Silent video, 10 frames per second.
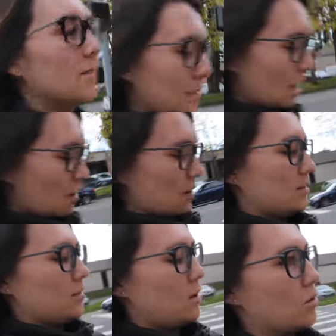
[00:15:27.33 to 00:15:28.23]
Terrence,
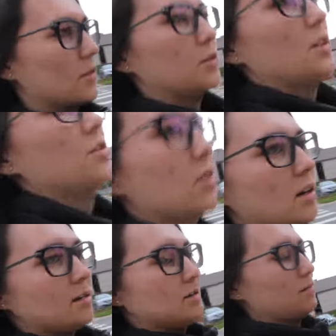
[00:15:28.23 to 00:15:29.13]
the owner of the
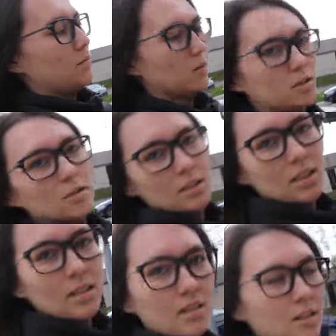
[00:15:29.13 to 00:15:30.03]
restaurant, also is
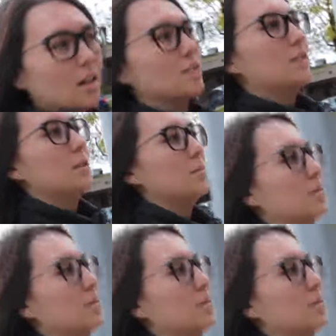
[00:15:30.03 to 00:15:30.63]
getting these concept